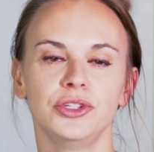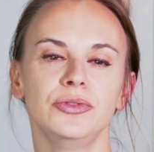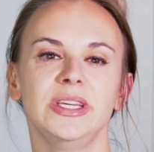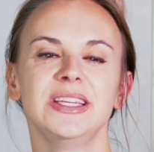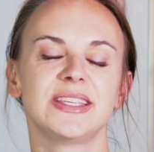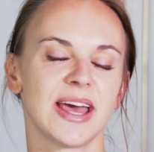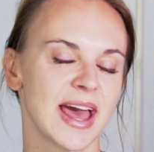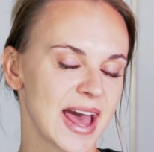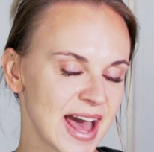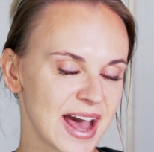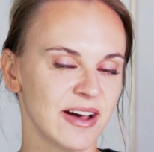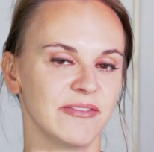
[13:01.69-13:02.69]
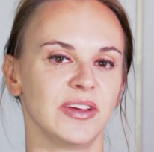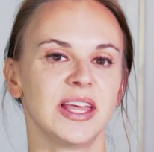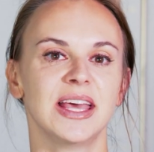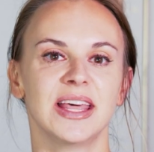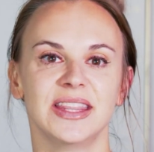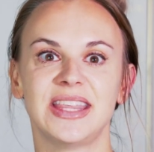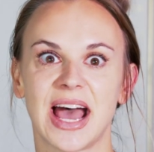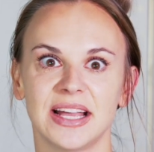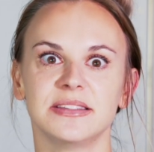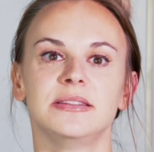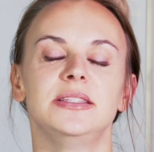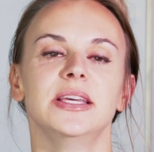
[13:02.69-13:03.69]
You need to have
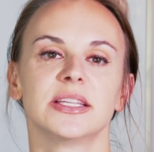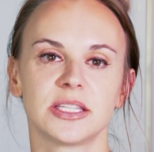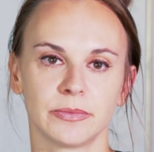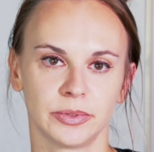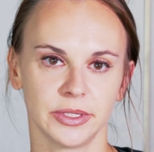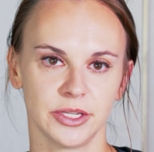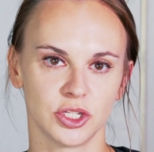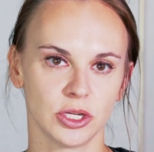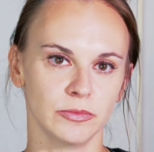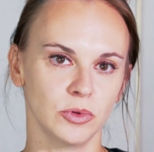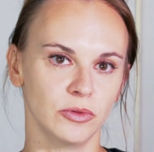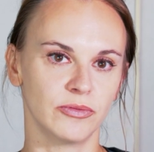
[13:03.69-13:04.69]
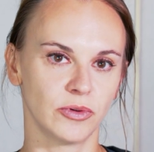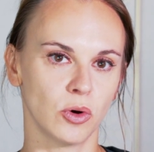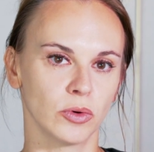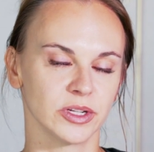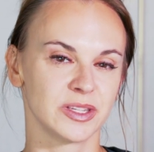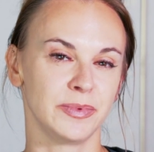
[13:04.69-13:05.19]
that discipline to move forward,